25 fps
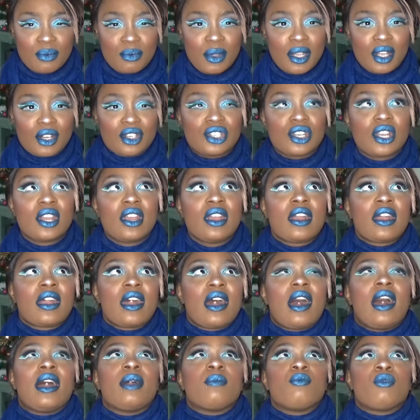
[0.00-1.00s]
which
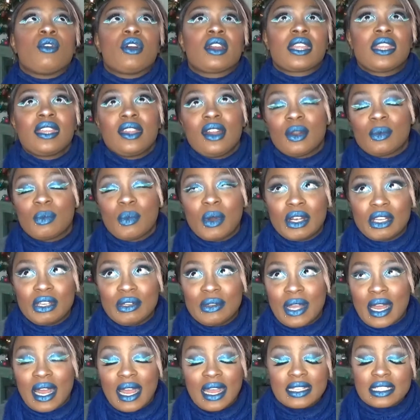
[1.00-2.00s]
I'm working on one, you
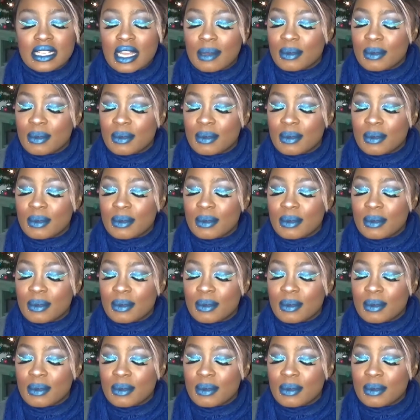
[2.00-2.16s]
guys.